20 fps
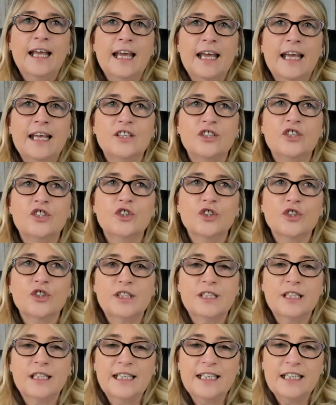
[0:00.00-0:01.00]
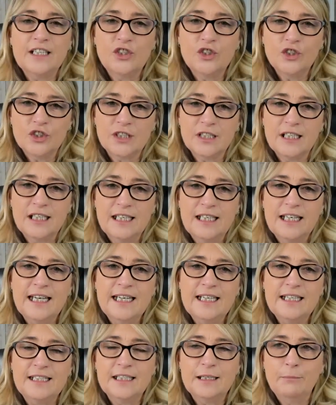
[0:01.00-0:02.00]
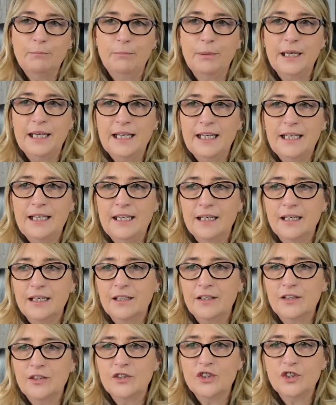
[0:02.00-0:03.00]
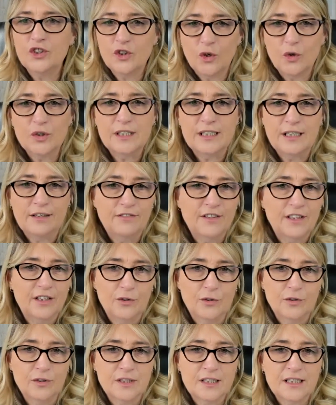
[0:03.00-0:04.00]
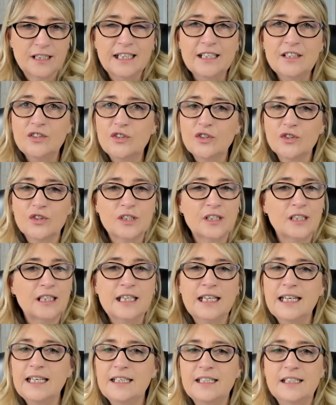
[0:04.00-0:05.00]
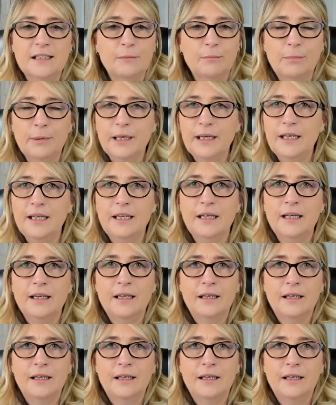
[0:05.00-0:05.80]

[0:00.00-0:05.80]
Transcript: It's just that it doesn't need to be so difficult. It doesn't need to be